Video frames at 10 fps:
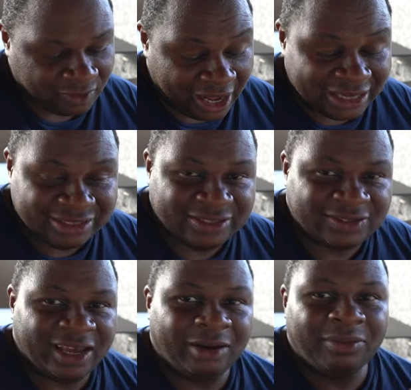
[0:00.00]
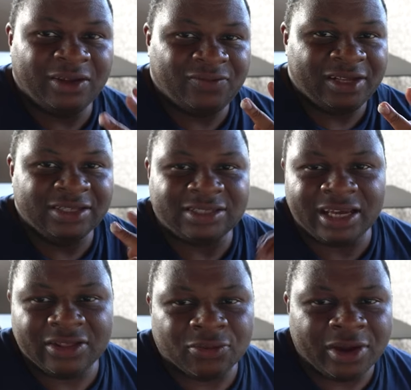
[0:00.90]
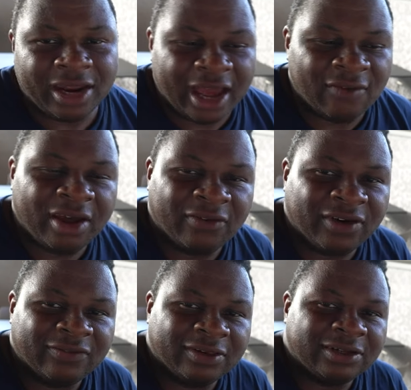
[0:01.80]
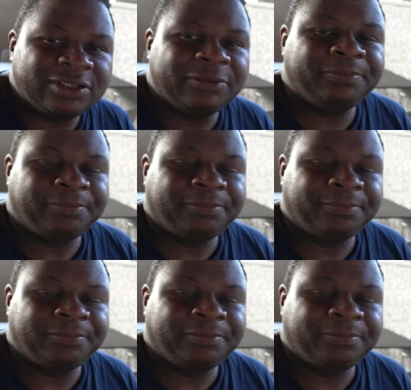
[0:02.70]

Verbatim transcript: As these stand, I'm gonna give these a three and a half out of five plus.